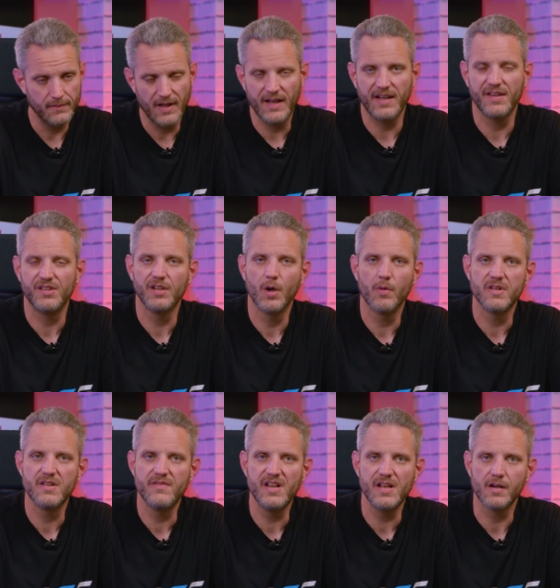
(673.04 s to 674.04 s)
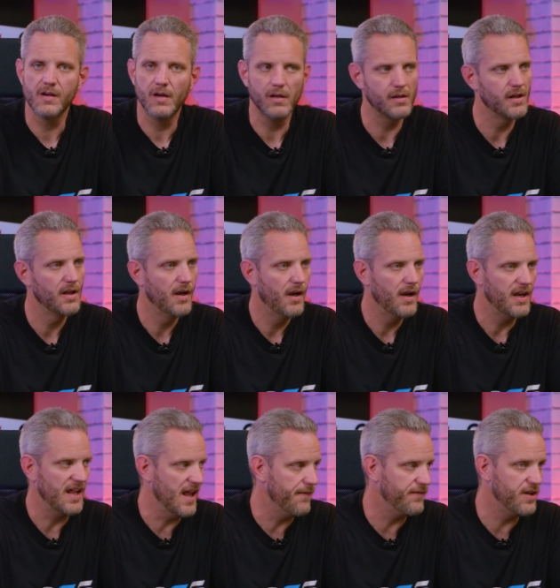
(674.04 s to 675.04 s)
I guess you go with an NVIDIA card.
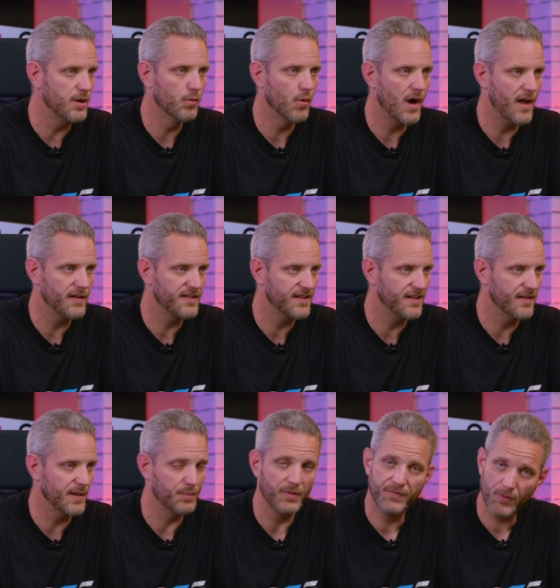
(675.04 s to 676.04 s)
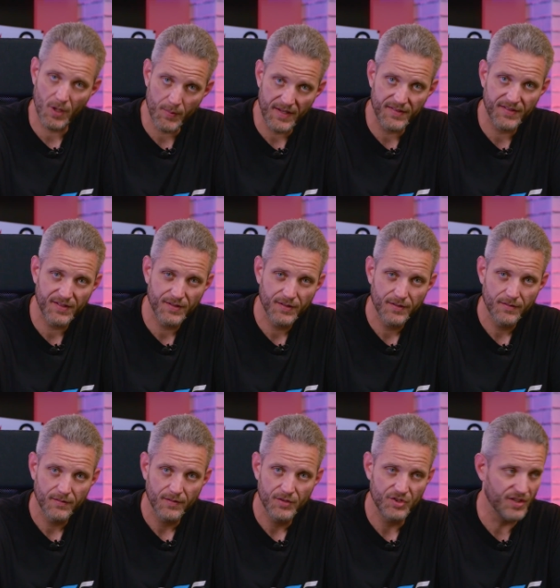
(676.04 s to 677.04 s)
If you want the performance,
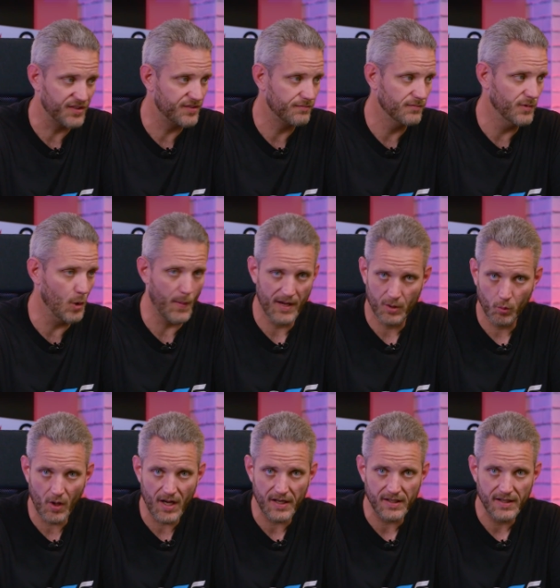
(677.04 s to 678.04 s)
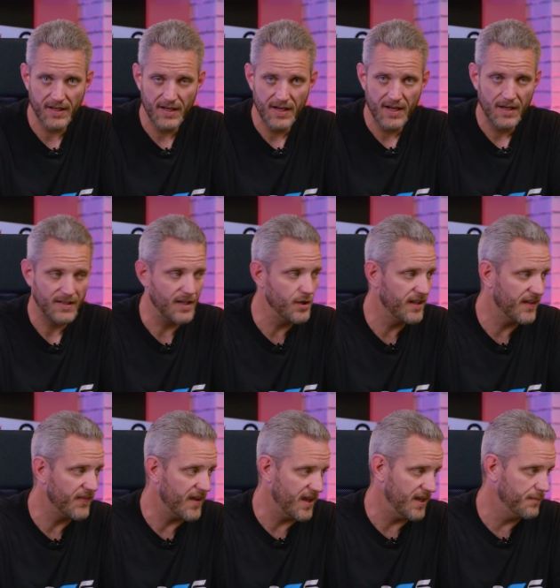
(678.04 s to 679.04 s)
just no matter what, then you
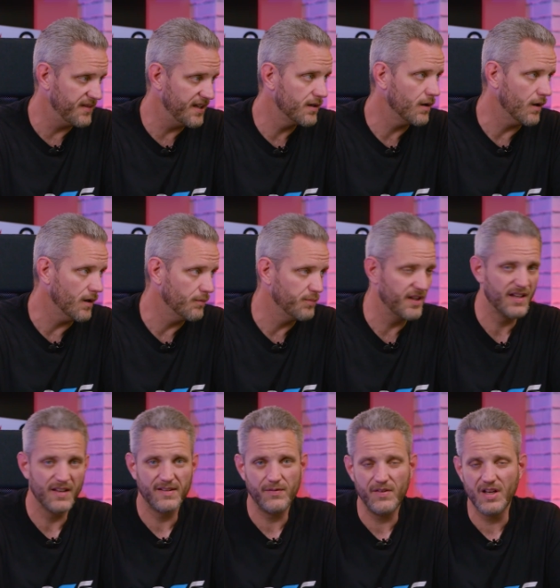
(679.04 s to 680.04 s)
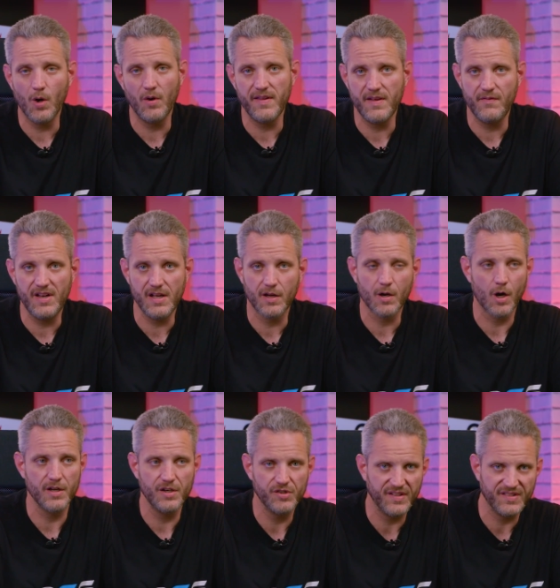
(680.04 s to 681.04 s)
get the AMD card. Because if you go in the NVIDIA card
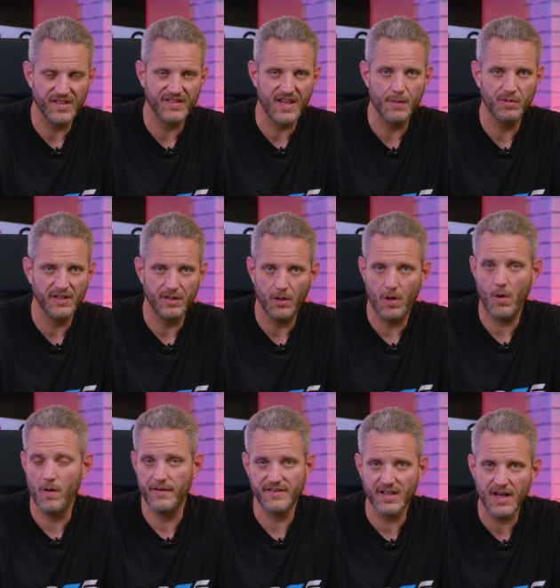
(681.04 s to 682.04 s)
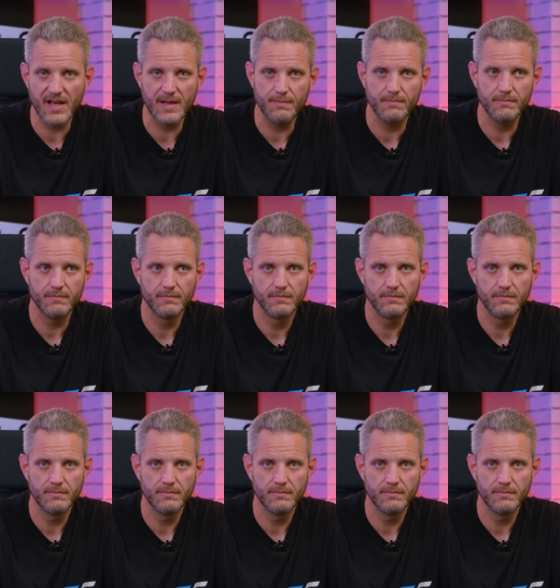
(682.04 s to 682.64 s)
and you just disable it all the time,